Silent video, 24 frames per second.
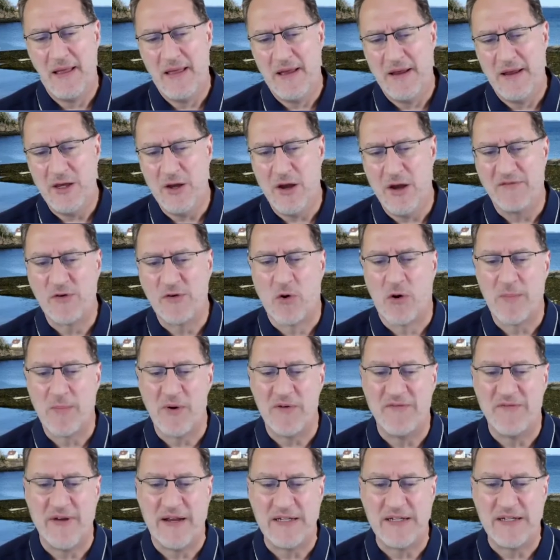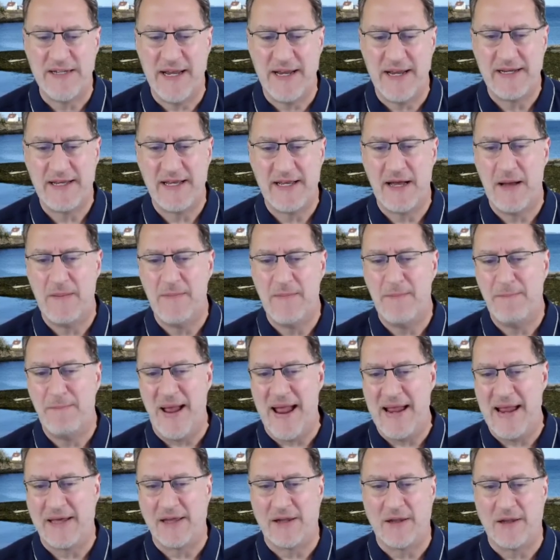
You have corporate fixed income, bank